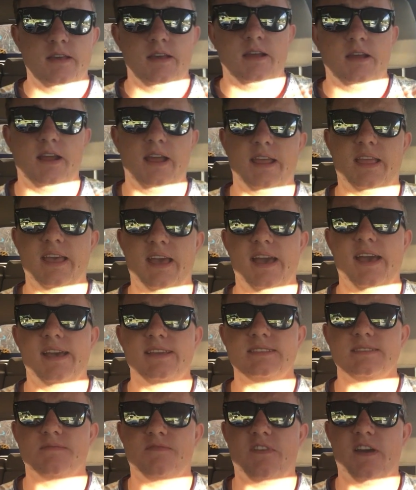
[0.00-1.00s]
Alright
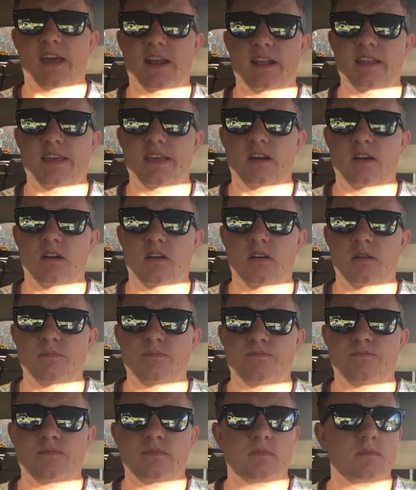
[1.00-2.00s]
guys, I'm finally
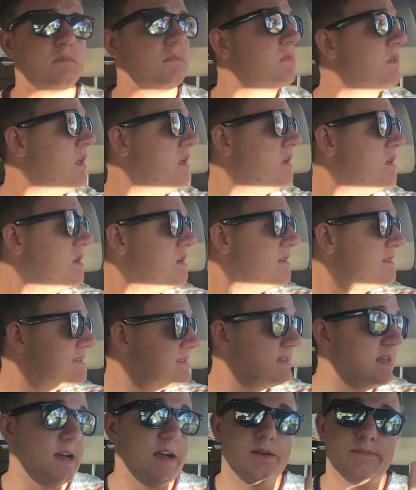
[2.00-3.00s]
home.
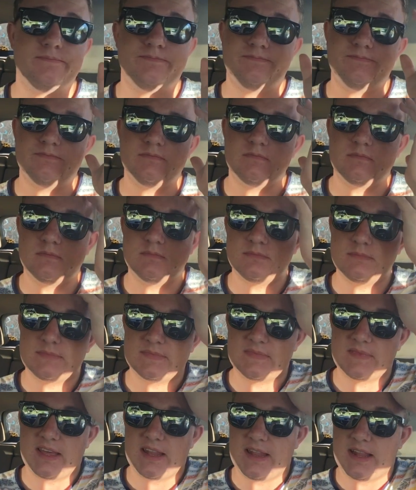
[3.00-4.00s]
So,
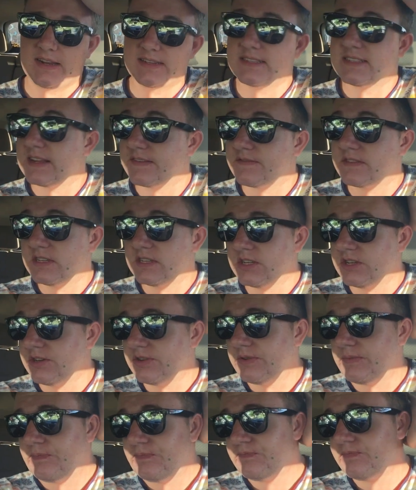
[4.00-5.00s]
got a lot of stuff to
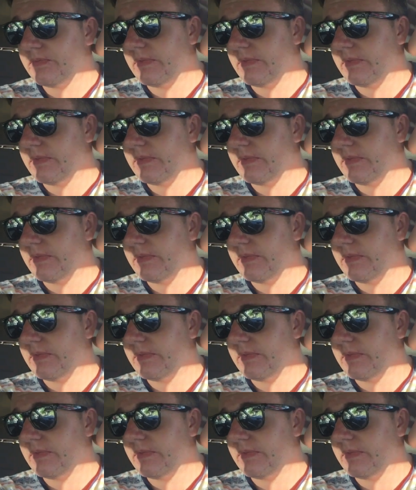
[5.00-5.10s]
do.